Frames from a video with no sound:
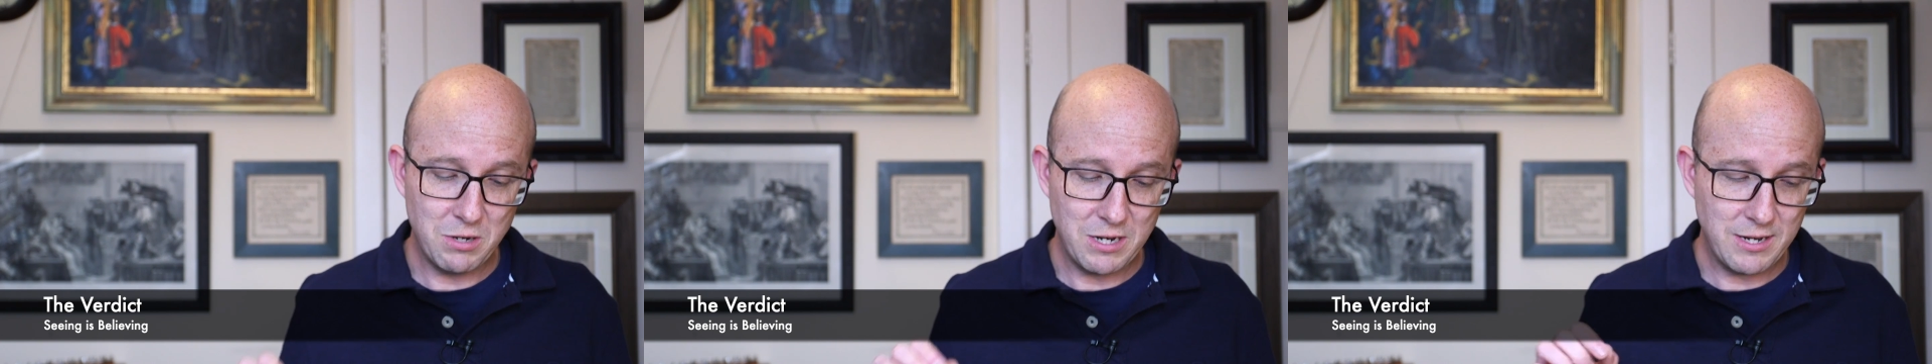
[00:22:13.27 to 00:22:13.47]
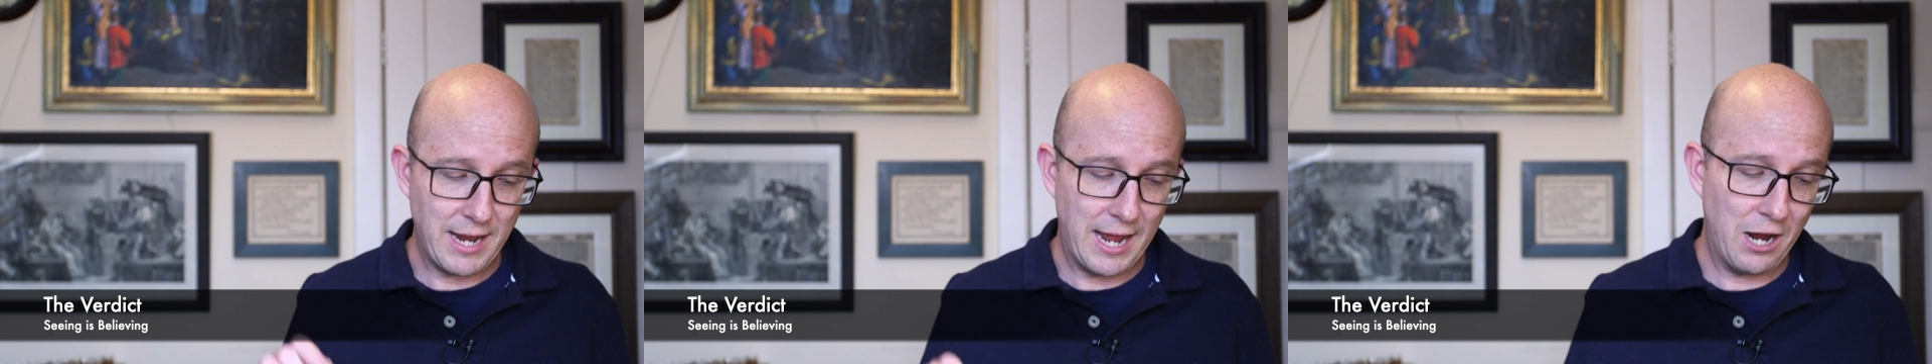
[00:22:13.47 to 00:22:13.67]

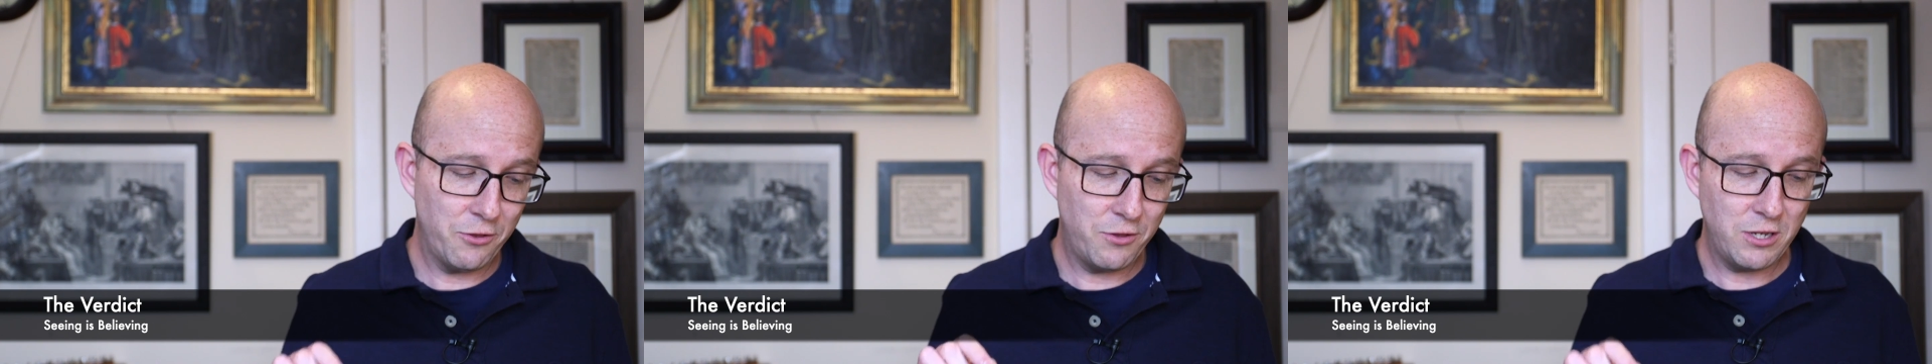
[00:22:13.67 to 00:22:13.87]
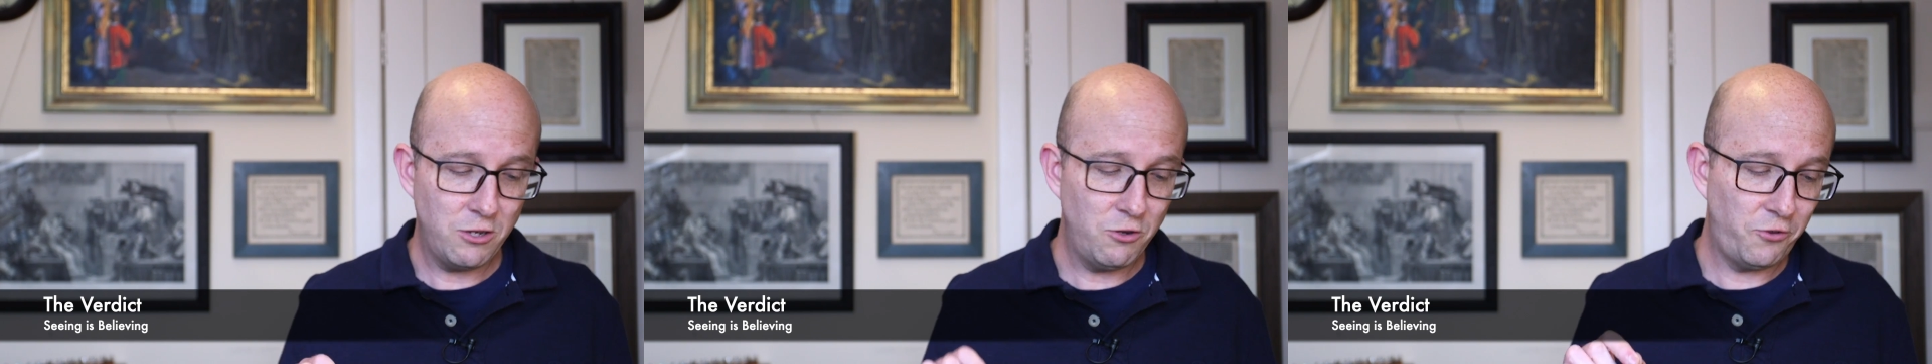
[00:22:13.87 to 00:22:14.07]
But now
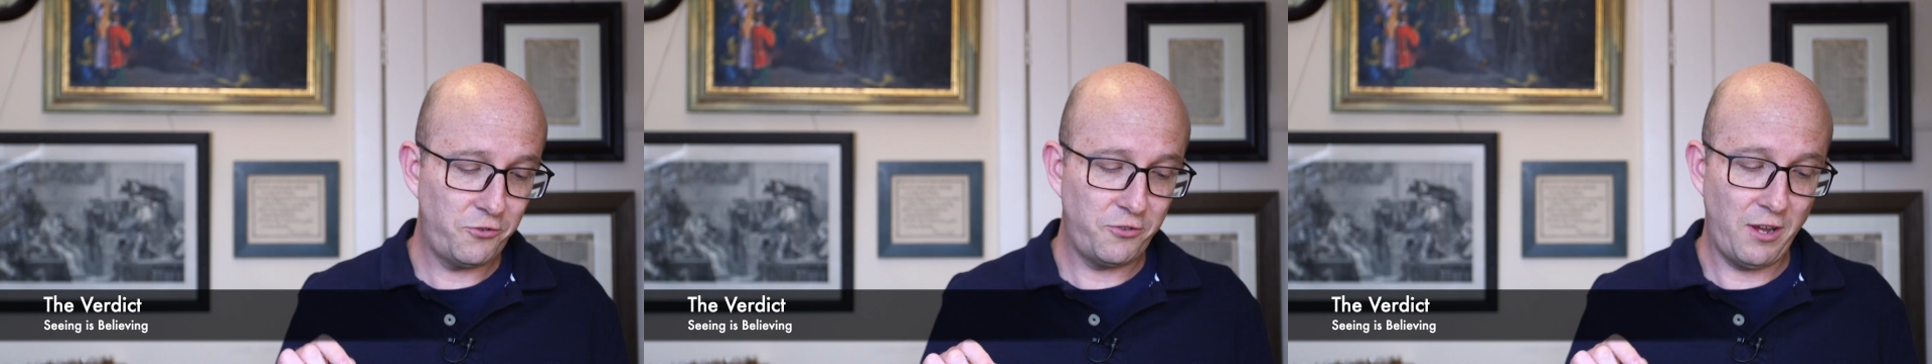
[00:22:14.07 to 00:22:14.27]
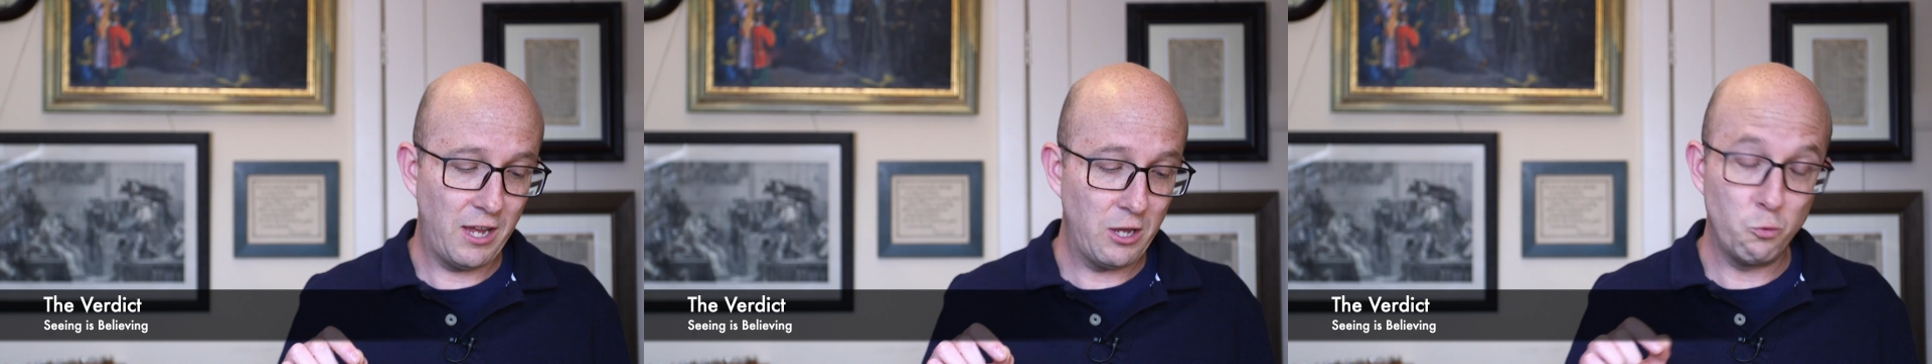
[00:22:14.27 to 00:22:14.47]
that you
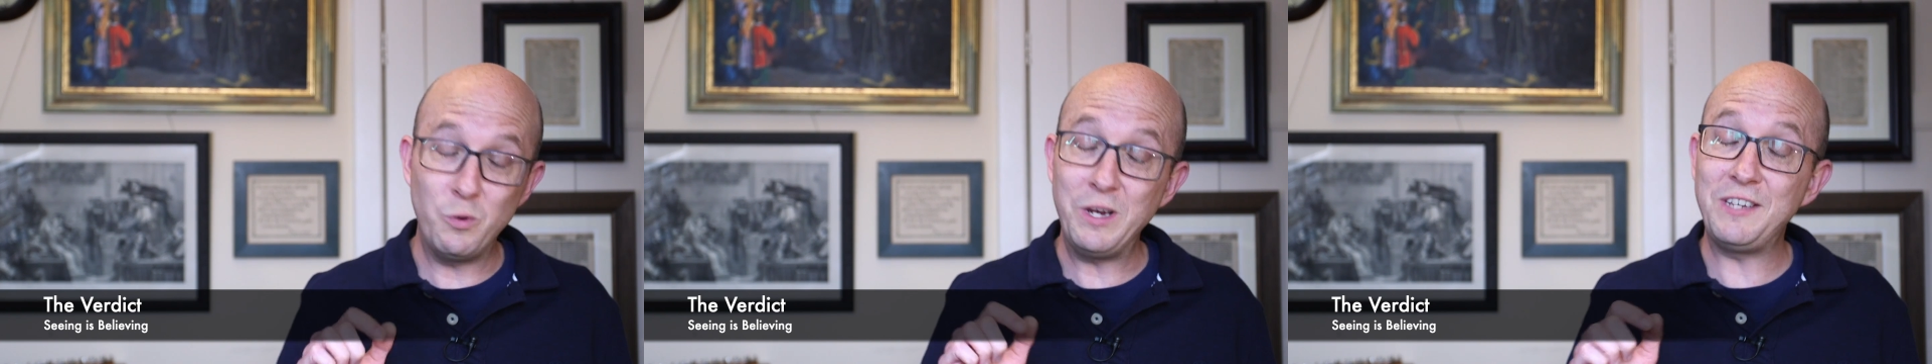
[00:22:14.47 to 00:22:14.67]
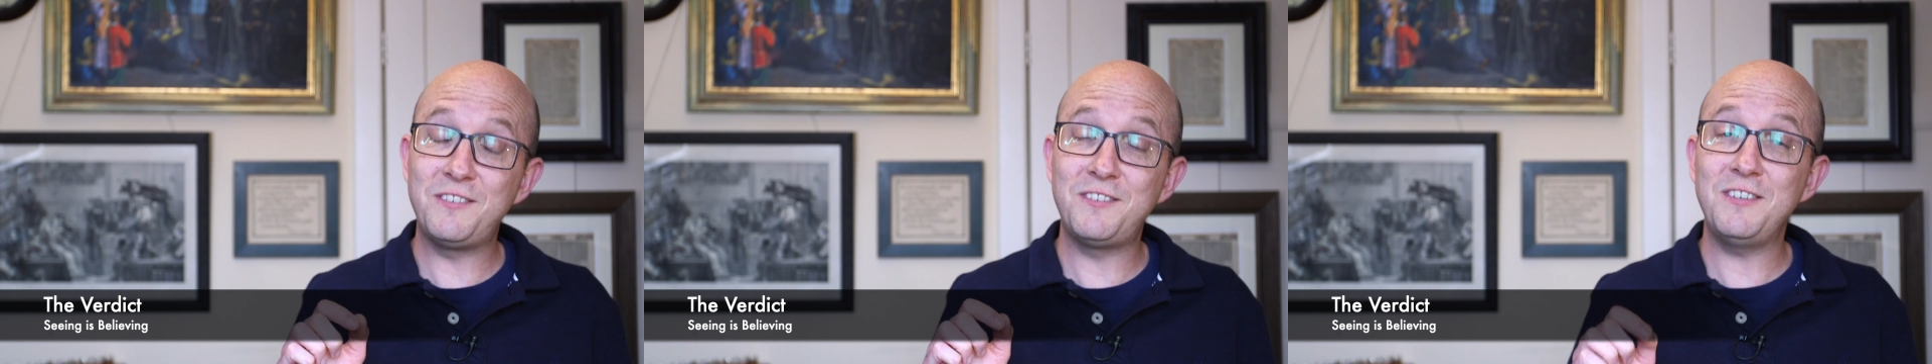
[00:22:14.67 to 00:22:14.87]
say,
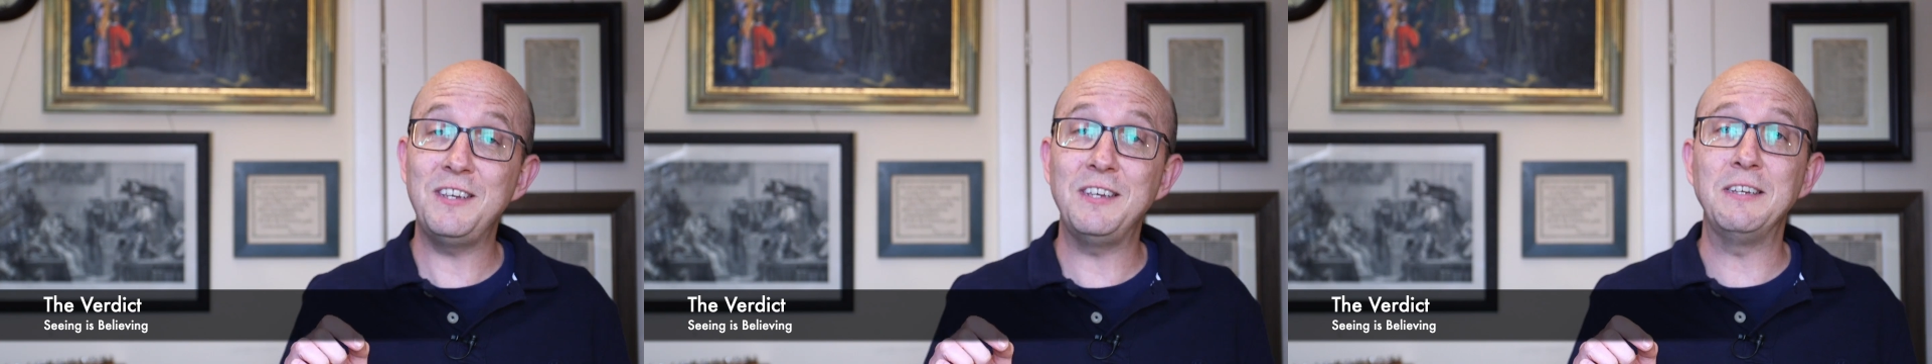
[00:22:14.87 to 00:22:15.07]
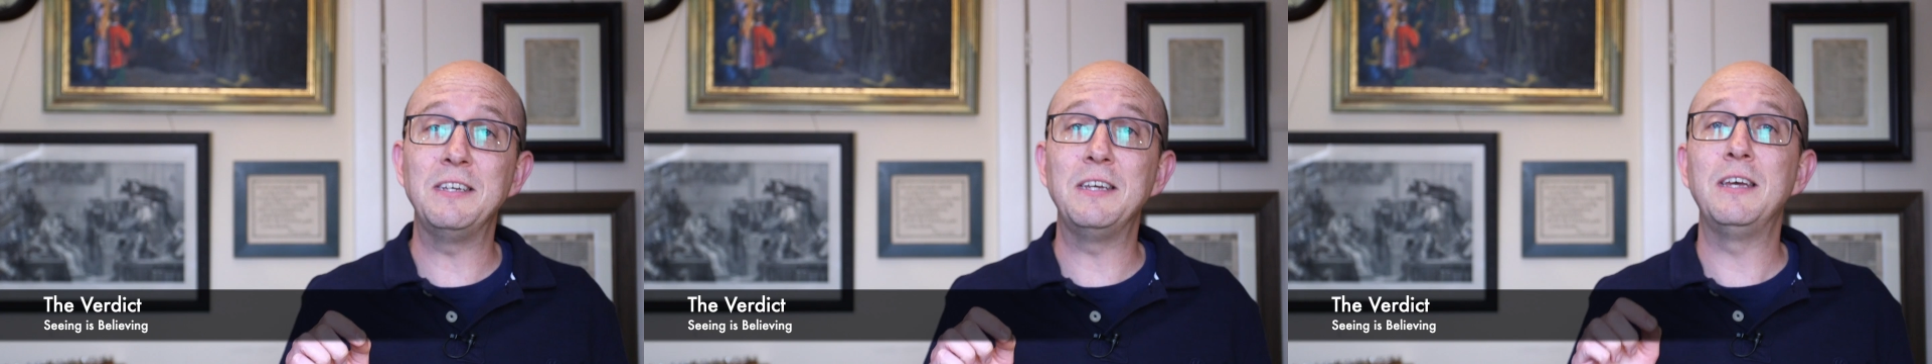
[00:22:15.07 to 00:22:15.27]
'We
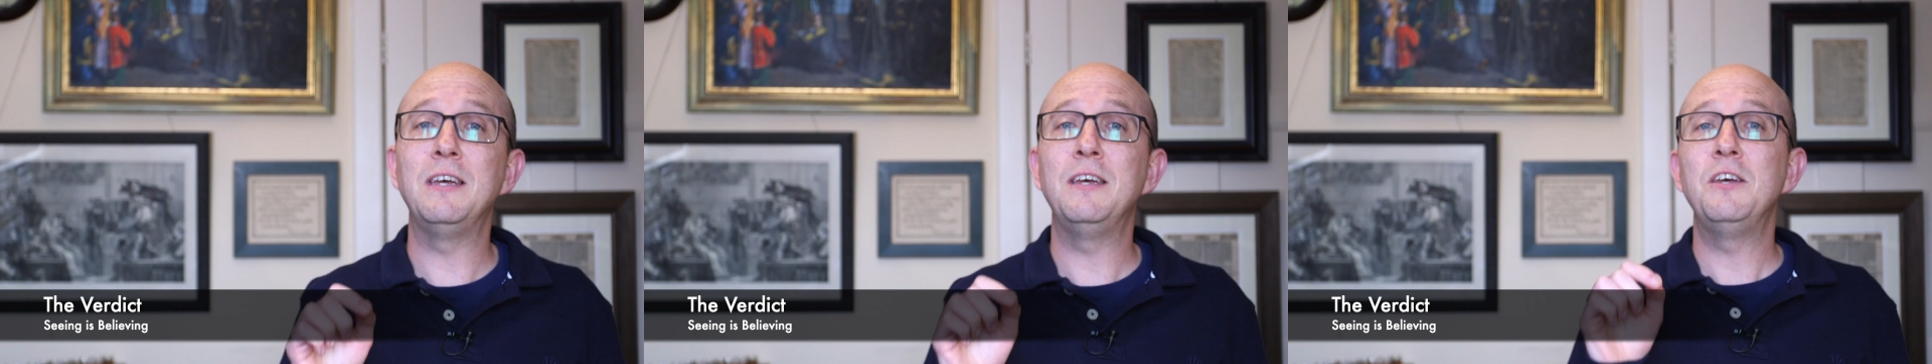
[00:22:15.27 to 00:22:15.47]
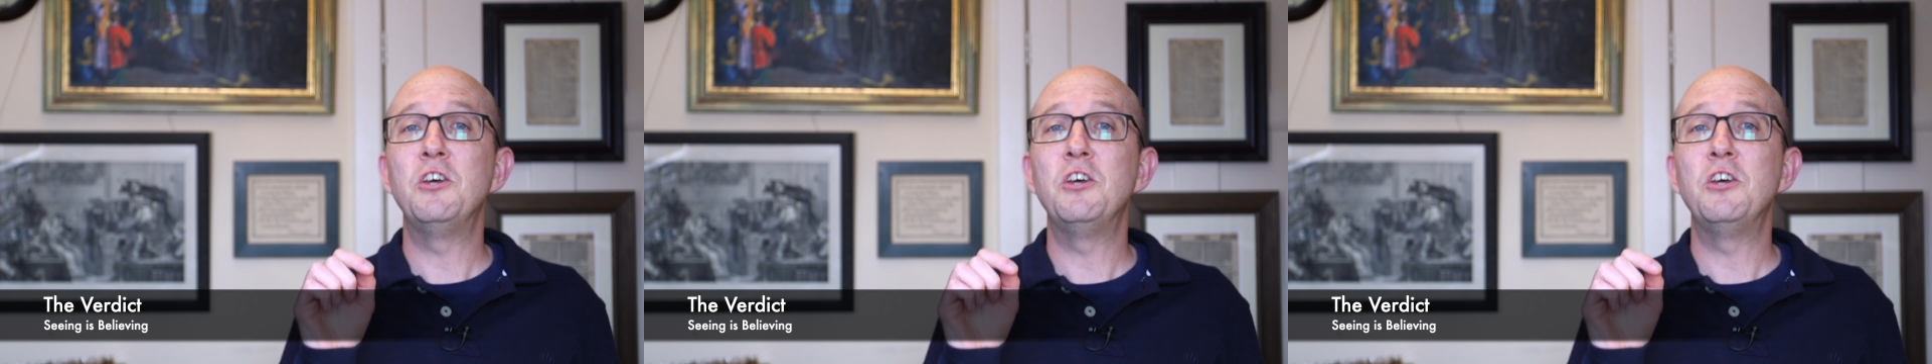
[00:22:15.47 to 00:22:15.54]
see,'